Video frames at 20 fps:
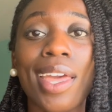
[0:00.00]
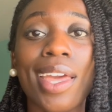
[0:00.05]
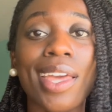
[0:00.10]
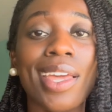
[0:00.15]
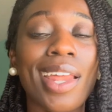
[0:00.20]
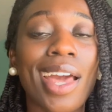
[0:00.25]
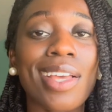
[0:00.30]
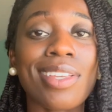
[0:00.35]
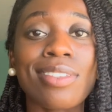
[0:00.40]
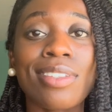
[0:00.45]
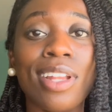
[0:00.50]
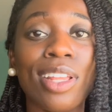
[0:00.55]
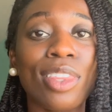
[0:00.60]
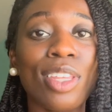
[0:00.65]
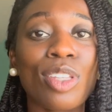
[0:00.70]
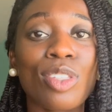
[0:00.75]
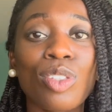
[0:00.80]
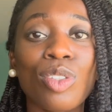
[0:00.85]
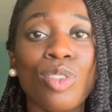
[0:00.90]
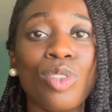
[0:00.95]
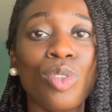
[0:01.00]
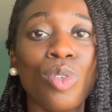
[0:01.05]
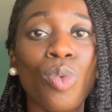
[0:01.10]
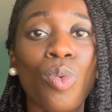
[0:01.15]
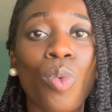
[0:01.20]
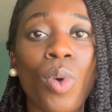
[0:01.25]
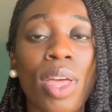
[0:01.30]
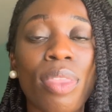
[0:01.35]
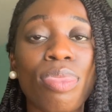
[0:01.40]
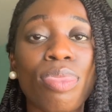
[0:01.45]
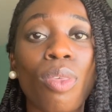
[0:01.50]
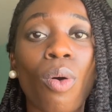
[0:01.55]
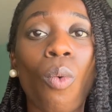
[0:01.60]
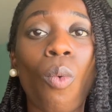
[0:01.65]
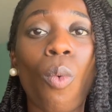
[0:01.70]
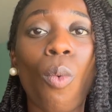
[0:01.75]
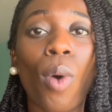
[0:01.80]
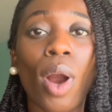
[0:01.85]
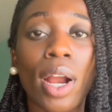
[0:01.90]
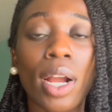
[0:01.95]
It has nothing to do with the
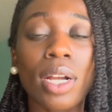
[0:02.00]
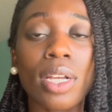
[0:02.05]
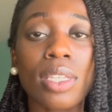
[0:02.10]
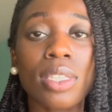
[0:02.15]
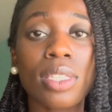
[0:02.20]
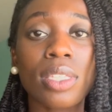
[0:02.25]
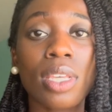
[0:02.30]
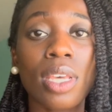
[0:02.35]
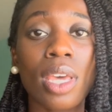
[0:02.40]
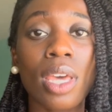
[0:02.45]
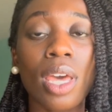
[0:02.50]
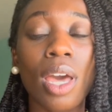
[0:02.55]
works.